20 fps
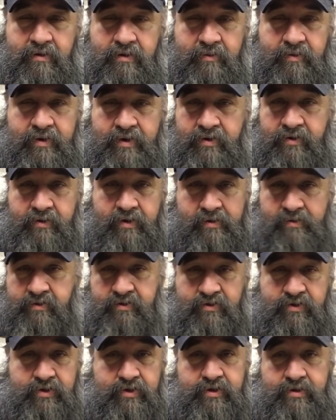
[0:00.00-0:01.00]
I mean, they
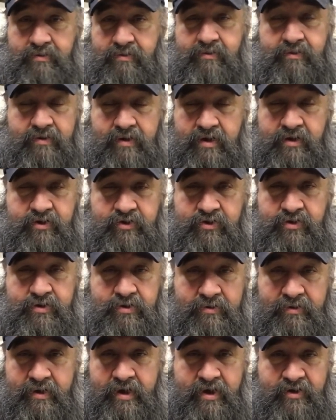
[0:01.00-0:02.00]
just they just
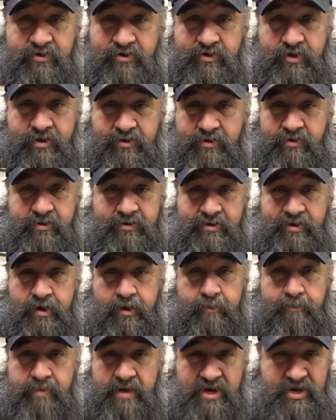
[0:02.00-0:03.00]
do that shit just
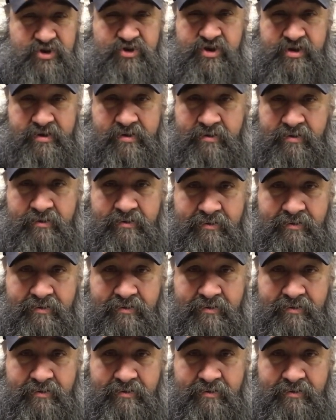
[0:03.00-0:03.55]
to appease you.